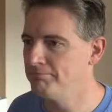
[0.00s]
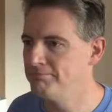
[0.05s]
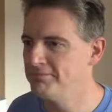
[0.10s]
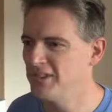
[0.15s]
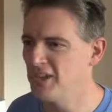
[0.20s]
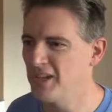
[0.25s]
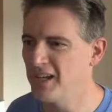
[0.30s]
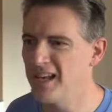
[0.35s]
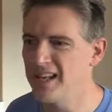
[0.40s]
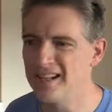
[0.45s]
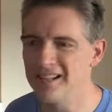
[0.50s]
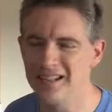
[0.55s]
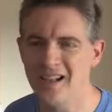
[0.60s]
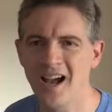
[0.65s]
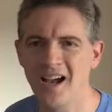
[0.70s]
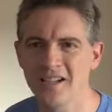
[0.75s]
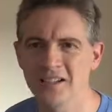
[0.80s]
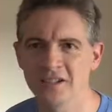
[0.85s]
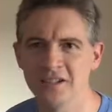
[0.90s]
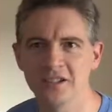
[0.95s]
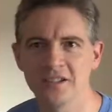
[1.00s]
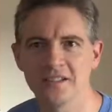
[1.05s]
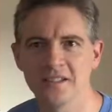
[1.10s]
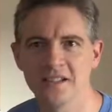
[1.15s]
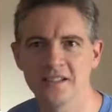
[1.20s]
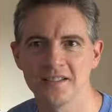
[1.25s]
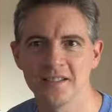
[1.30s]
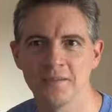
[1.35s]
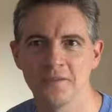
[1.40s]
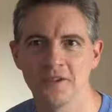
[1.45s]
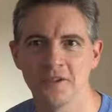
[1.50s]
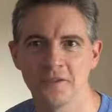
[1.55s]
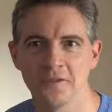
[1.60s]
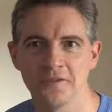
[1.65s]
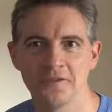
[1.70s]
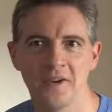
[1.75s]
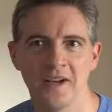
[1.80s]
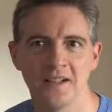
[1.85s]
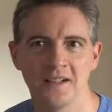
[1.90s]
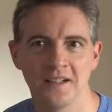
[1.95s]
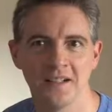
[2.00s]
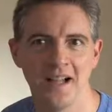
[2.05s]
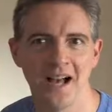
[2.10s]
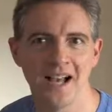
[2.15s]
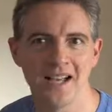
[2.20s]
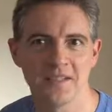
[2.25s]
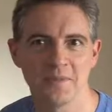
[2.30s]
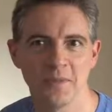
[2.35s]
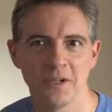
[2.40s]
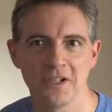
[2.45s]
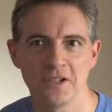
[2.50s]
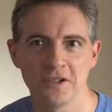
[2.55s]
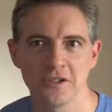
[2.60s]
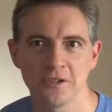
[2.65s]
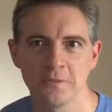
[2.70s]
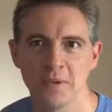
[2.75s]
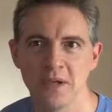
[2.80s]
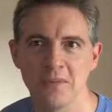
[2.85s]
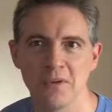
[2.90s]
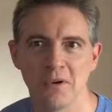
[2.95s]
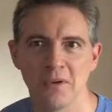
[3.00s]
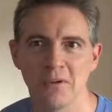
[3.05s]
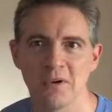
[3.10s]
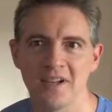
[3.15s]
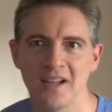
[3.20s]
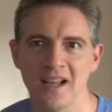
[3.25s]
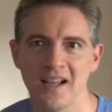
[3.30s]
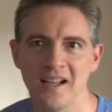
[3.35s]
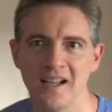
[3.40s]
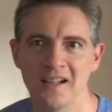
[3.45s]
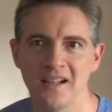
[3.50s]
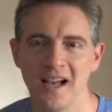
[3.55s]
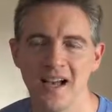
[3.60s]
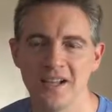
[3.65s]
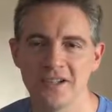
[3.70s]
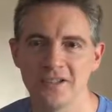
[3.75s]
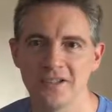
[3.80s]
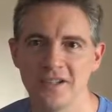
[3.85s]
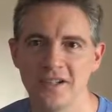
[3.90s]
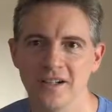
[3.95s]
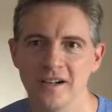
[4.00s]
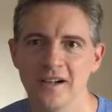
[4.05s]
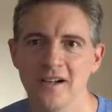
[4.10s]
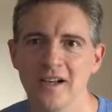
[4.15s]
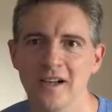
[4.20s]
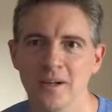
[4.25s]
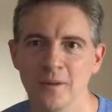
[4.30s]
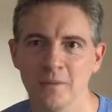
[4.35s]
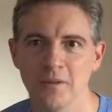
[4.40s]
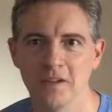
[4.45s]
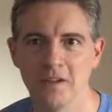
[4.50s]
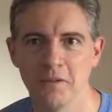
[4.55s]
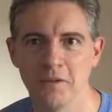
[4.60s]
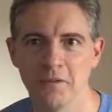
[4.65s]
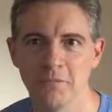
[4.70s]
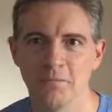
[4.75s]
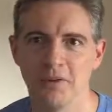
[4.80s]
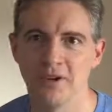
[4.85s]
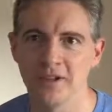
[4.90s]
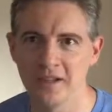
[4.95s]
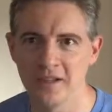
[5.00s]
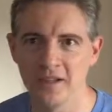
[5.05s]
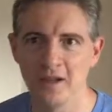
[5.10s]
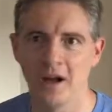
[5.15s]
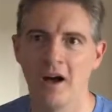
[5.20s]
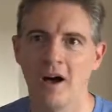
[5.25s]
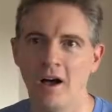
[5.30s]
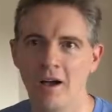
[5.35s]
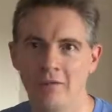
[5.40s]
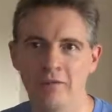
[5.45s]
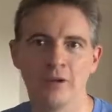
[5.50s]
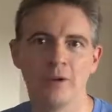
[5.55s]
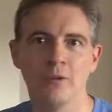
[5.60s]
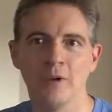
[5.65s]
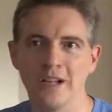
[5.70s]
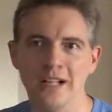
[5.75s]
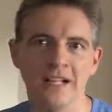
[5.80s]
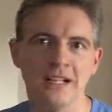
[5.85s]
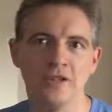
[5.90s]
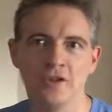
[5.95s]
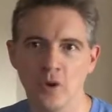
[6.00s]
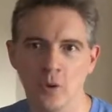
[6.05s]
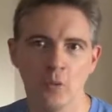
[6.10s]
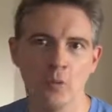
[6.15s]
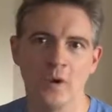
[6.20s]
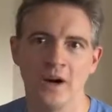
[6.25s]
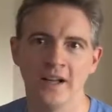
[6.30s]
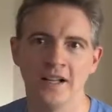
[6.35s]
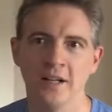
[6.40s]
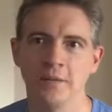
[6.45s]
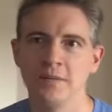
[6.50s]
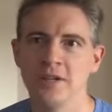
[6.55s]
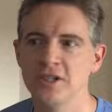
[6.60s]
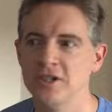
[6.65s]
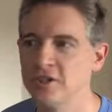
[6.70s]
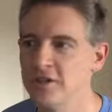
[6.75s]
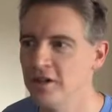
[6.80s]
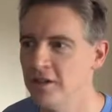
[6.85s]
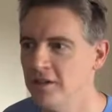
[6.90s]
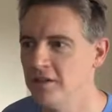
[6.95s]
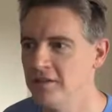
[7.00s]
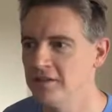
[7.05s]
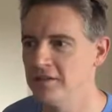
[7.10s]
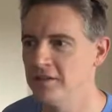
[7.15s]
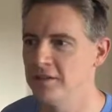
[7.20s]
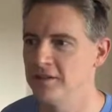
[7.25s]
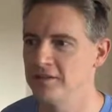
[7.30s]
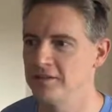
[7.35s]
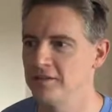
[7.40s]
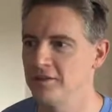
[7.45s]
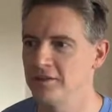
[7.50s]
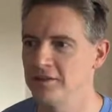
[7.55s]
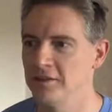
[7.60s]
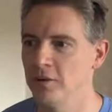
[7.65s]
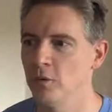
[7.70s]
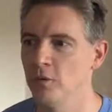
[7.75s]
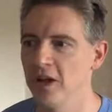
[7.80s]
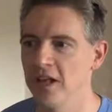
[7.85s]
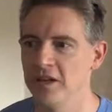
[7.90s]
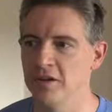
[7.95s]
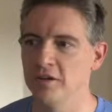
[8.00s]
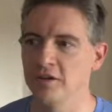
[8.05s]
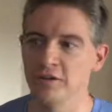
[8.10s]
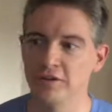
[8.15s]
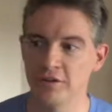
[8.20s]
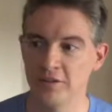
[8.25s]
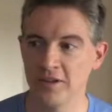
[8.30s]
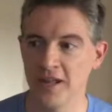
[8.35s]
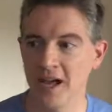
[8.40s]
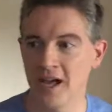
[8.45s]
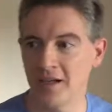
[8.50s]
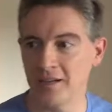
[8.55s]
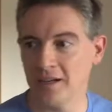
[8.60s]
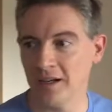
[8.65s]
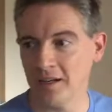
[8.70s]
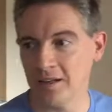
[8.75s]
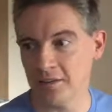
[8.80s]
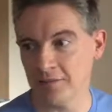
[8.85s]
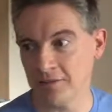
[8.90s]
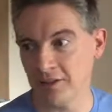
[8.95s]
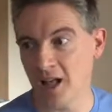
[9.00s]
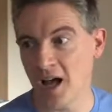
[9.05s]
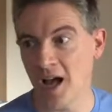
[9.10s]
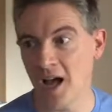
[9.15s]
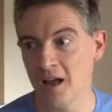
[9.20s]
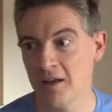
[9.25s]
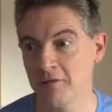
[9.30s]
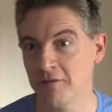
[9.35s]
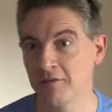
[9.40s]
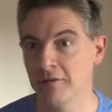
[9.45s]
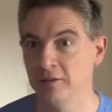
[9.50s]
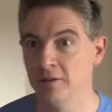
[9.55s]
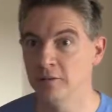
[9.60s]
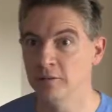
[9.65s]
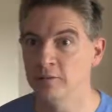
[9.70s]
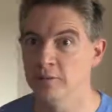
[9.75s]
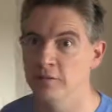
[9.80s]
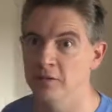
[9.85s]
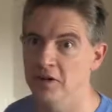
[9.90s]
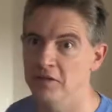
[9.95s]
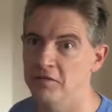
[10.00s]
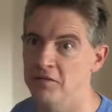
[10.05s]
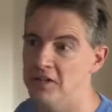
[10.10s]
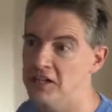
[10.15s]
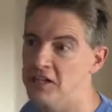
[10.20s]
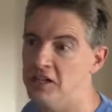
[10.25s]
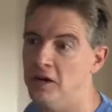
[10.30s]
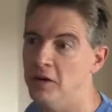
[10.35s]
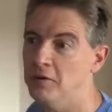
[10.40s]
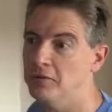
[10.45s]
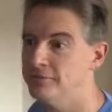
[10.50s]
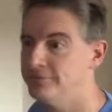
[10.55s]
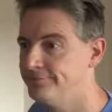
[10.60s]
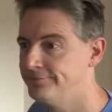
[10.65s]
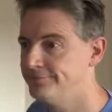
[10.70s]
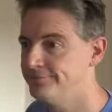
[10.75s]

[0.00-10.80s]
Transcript: So again, it kind of looks like some of those fun class pictures people were taking last year where they were putting everyone into one image. So there's just a way you could do that kind of live with video.